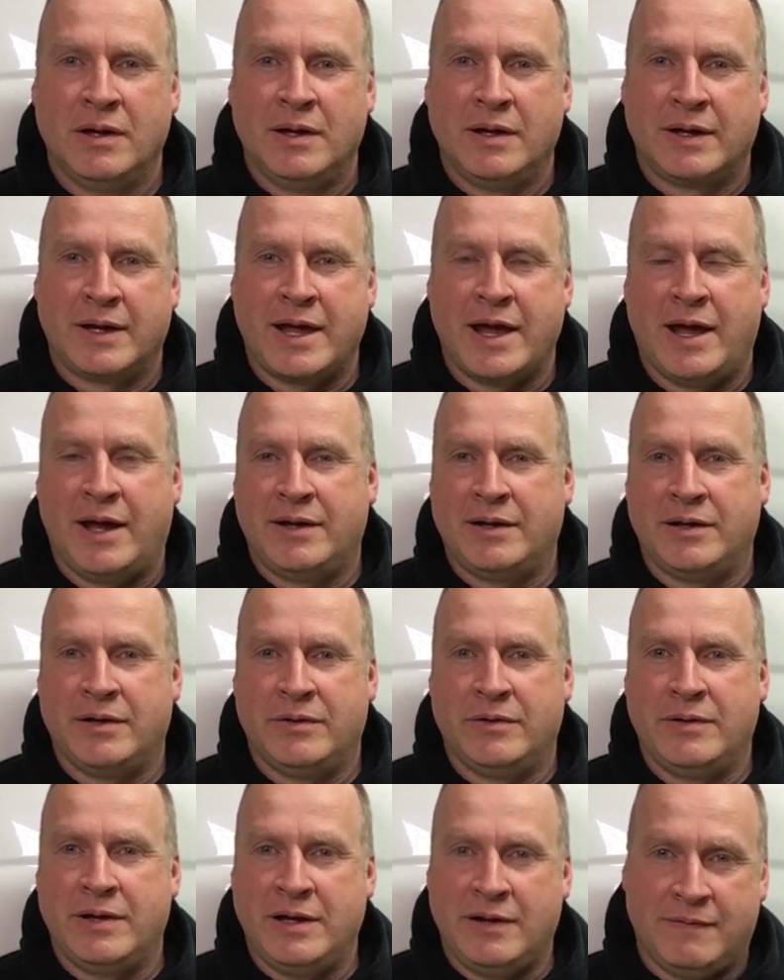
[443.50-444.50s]
can't
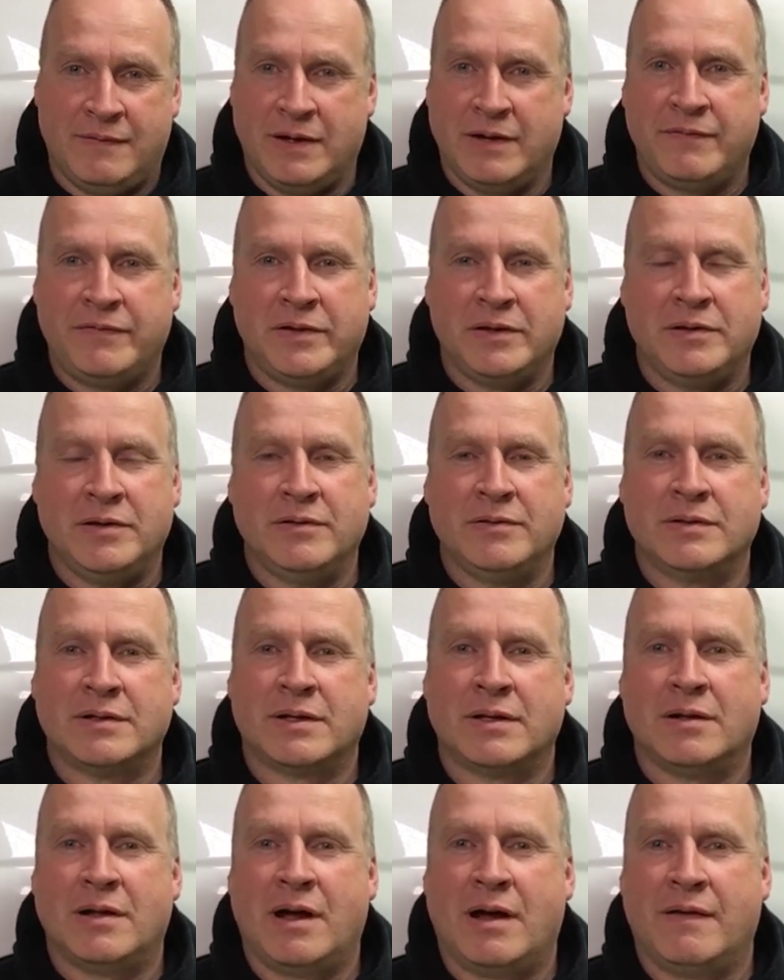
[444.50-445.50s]
do, even if you do
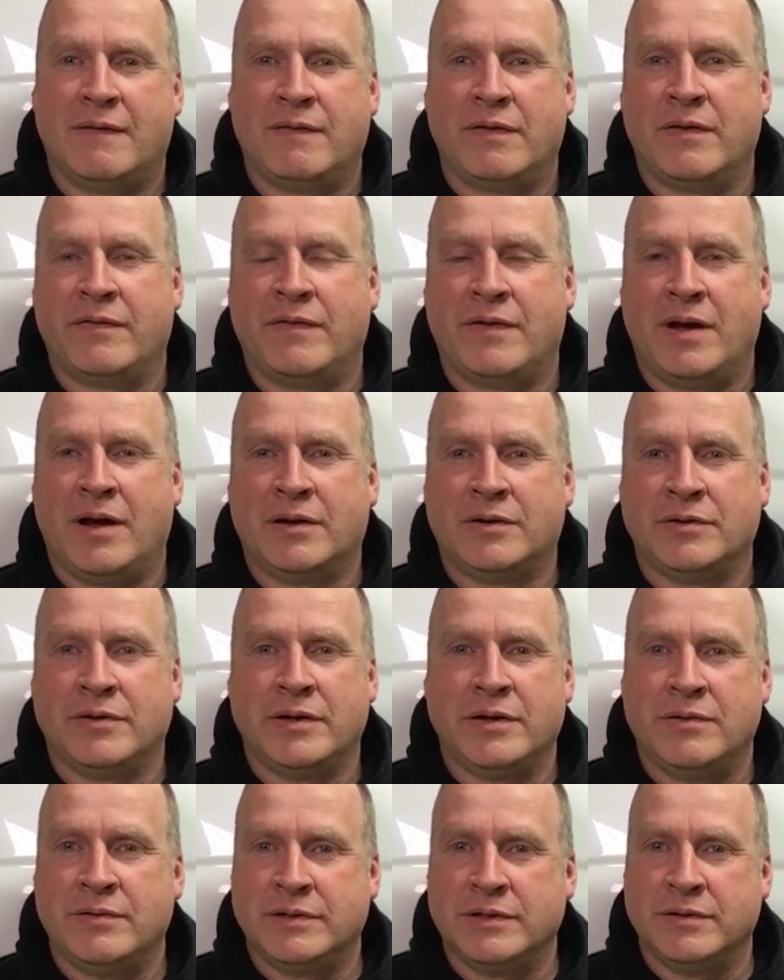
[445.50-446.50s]
still have the factory
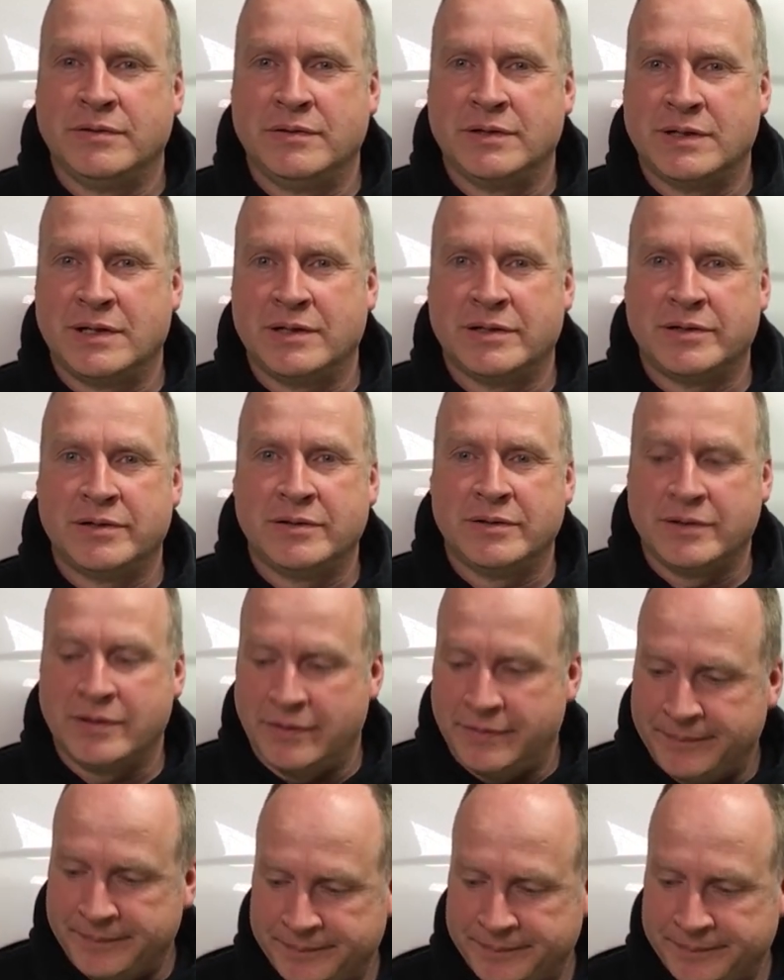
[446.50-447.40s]
O2 sensors.